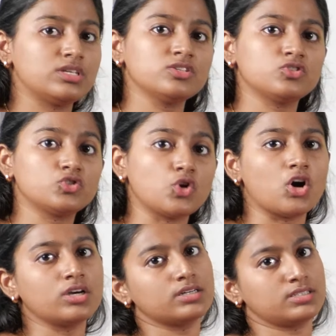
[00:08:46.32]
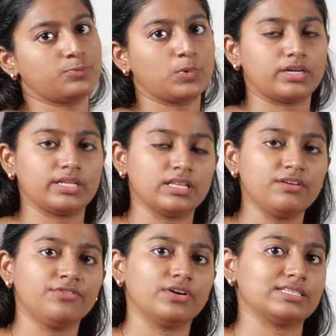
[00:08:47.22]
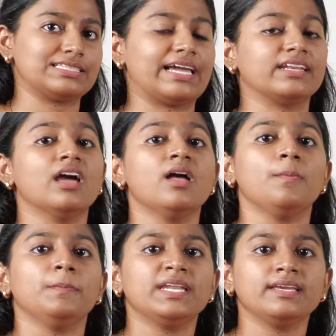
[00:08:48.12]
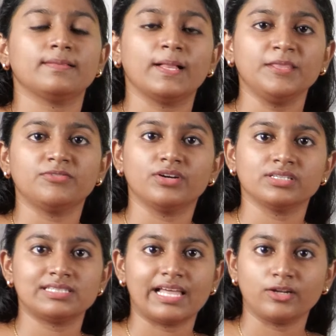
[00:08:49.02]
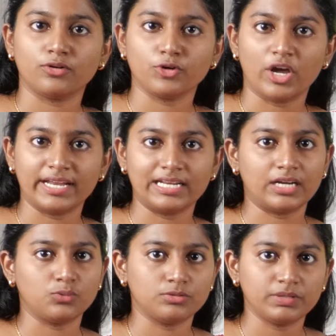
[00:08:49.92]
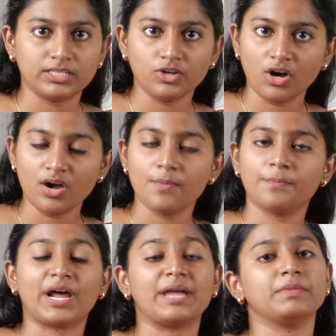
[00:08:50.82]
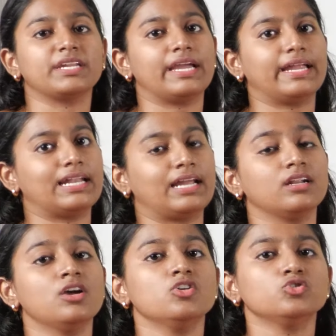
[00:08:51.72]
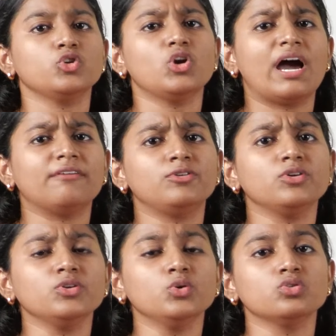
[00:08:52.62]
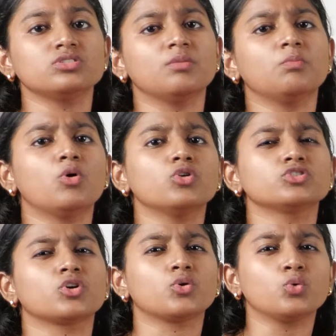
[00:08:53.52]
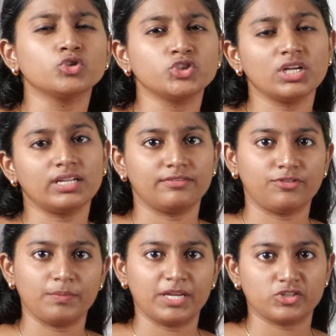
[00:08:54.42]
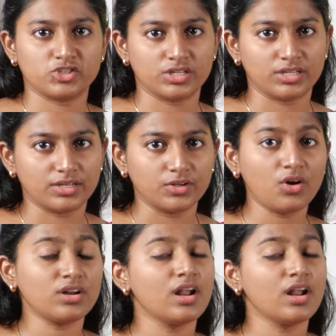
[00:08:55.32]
the strongest word in the first line, meaning that the first line of your headline would be your primary headline. So you have to use the most crucial information in your